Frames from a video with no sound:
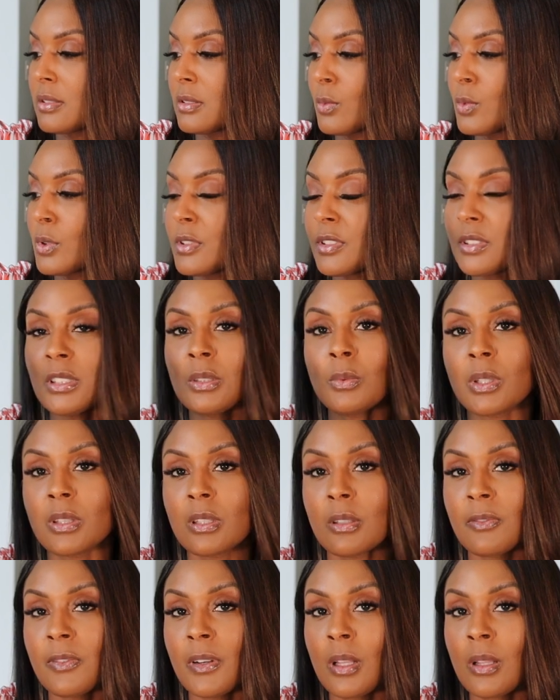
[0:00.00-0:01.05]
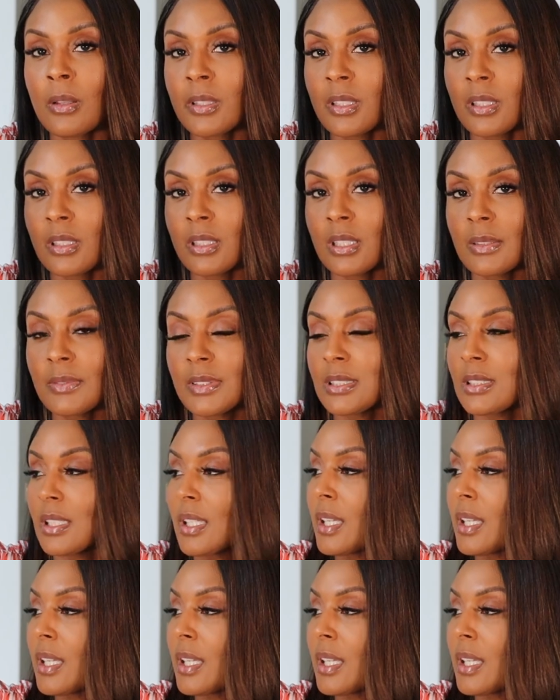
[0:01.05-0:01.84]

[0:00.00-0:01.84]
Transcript: So we'll see what the fall gives,